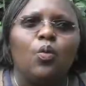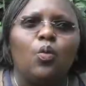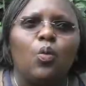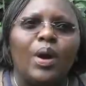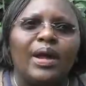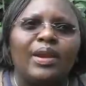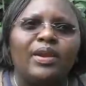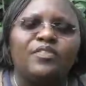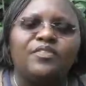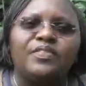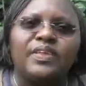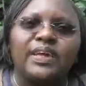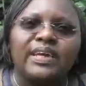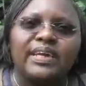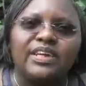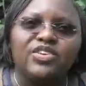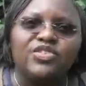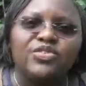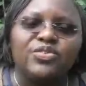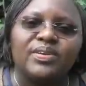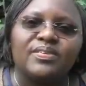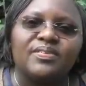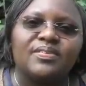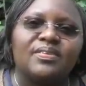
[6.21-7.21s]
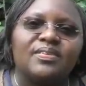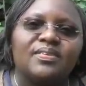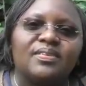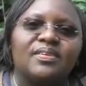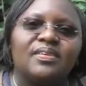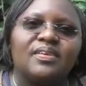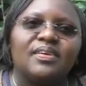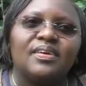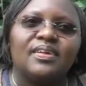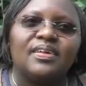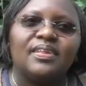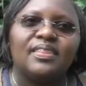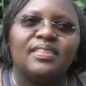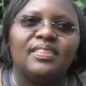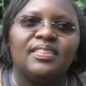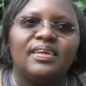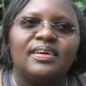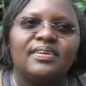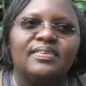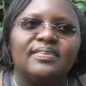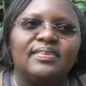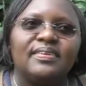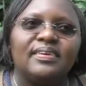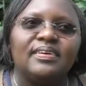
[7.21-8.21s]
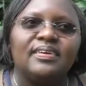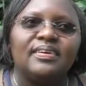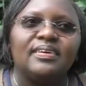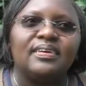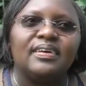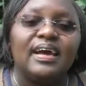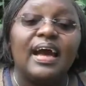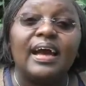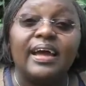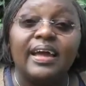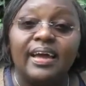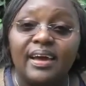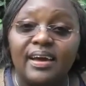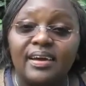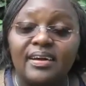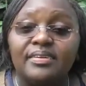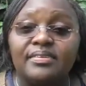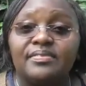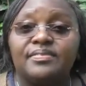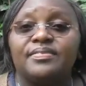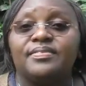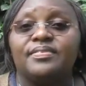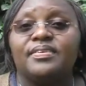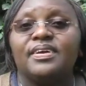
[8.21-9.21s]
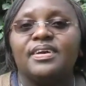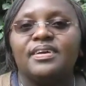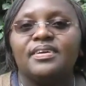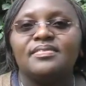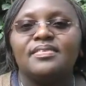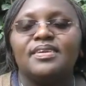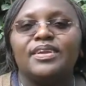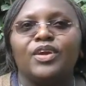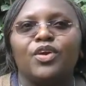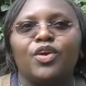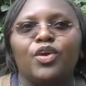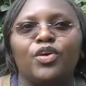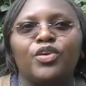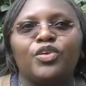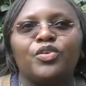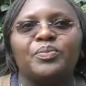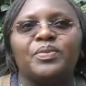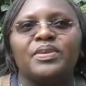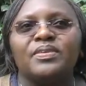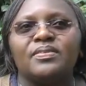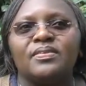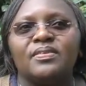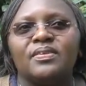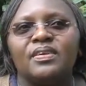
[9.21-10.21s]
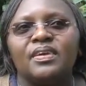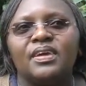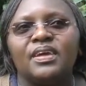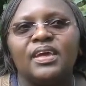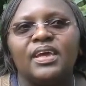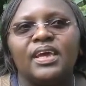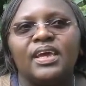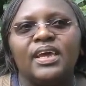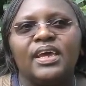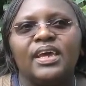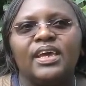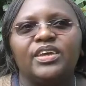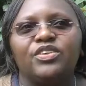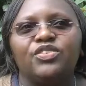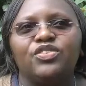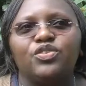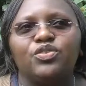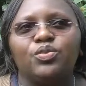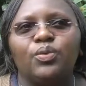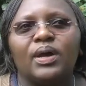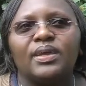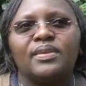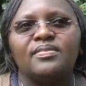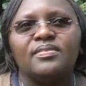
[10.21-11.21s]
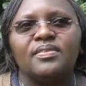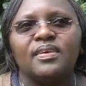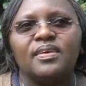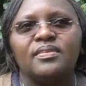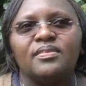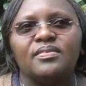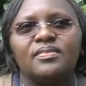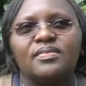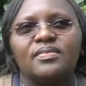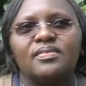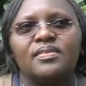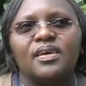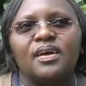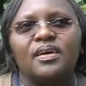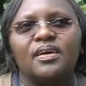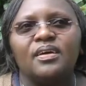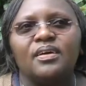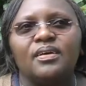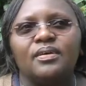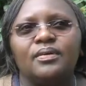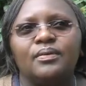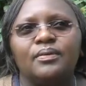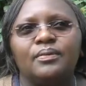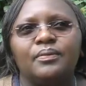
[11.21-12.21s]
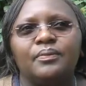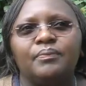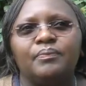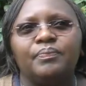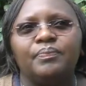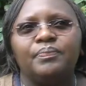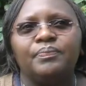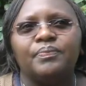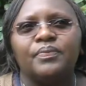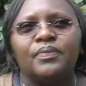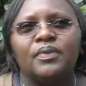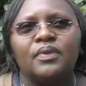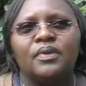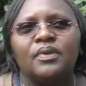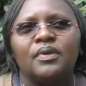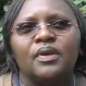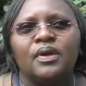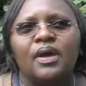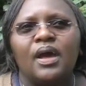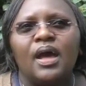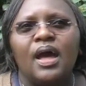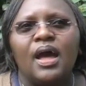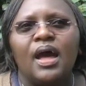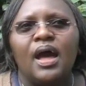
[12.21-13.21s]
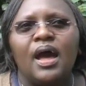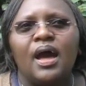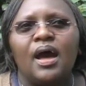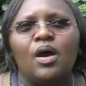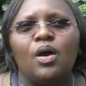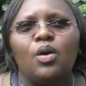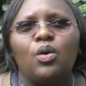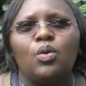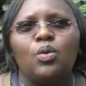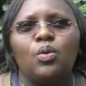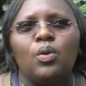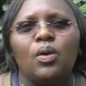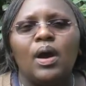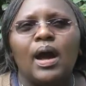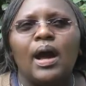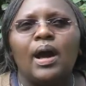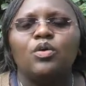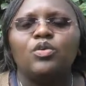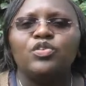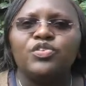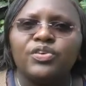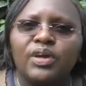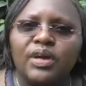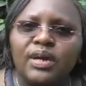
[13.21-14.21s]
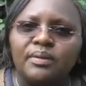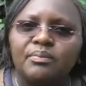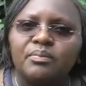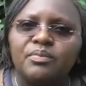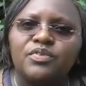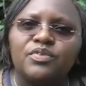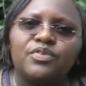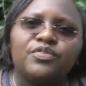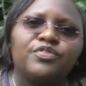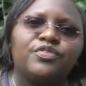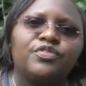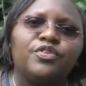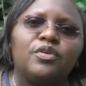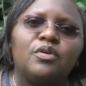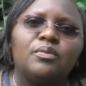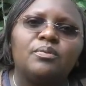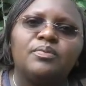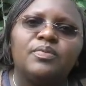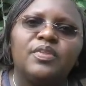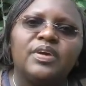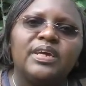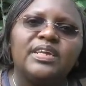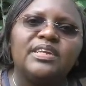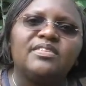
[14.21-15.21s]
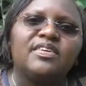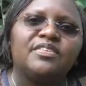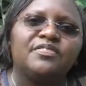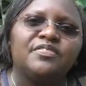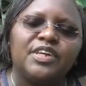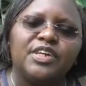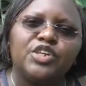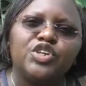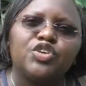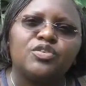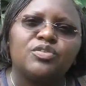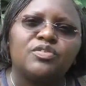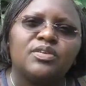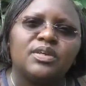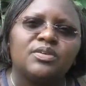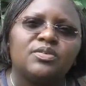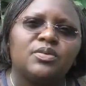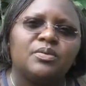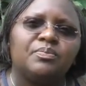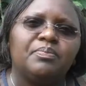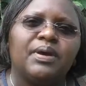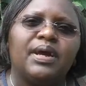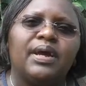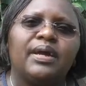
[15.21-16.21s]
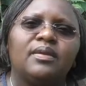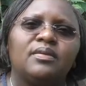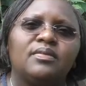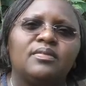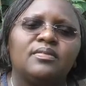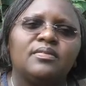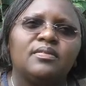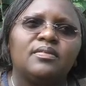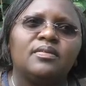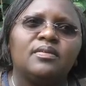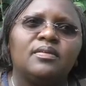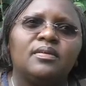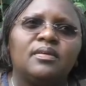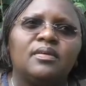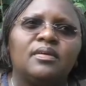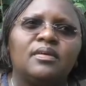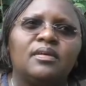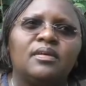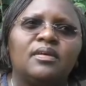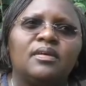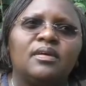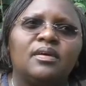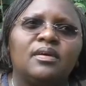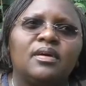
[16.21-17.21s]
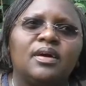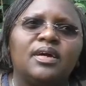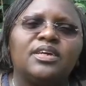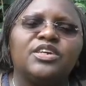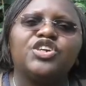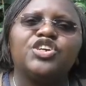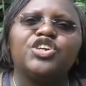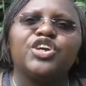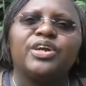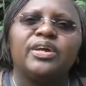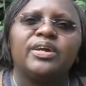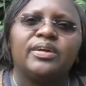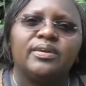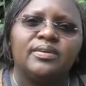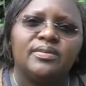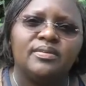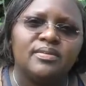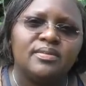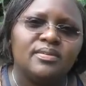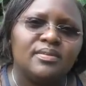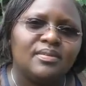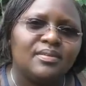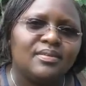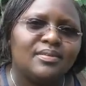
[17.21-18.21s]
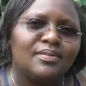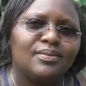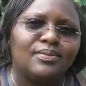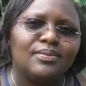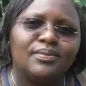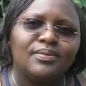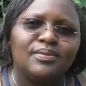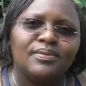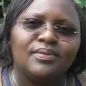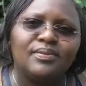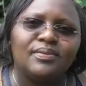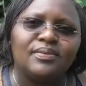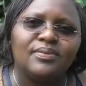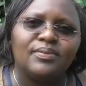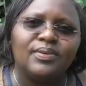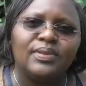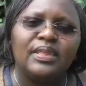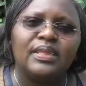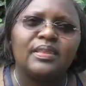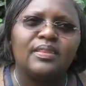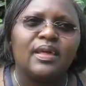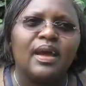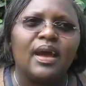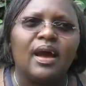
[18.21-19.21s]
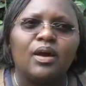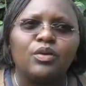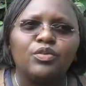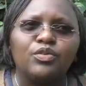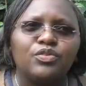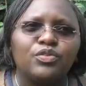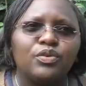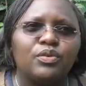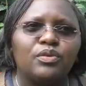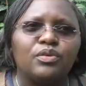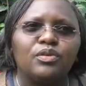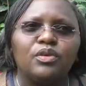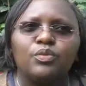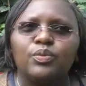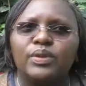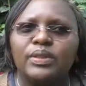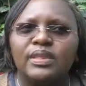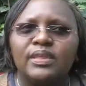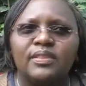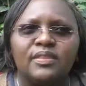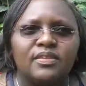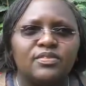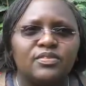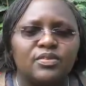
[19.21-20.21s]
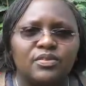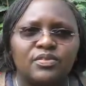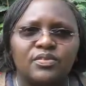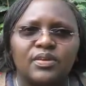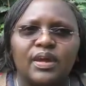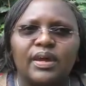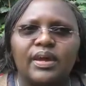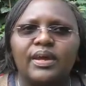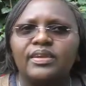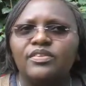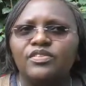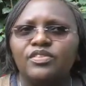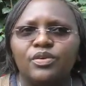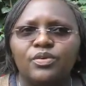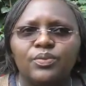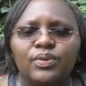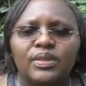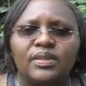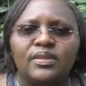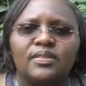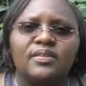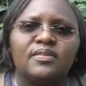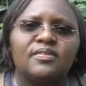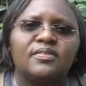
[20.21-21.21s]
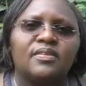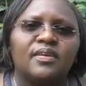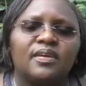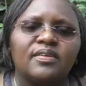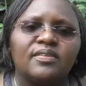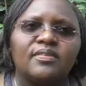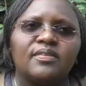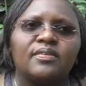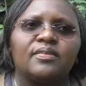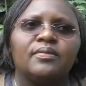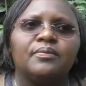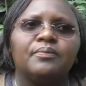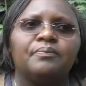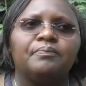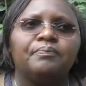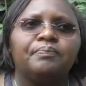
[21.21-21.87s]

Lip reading: One of the interests that I have as an economist is to assess how outcomes from the interventions that we pilot are shared within the household or within the society or within the sector.